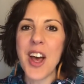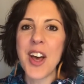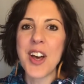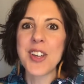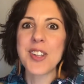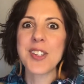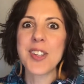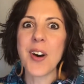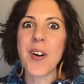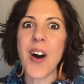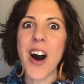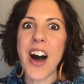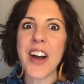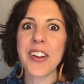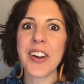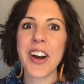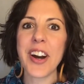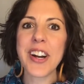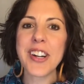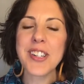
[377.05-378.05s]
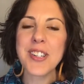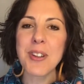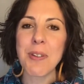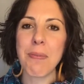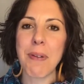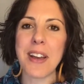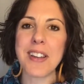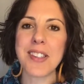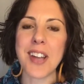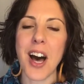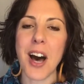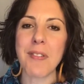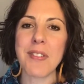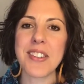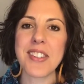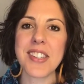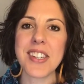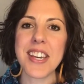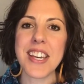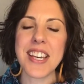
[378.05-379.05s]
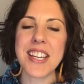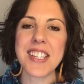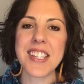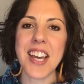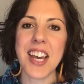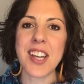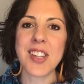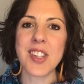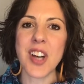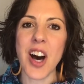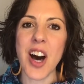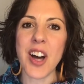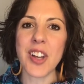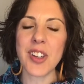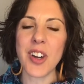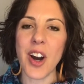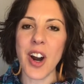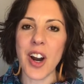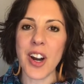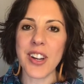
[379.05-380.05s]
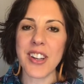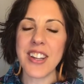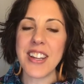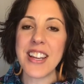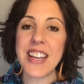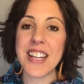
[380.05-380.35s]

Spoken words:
So On Guard toothpaste obviously contains On Guard.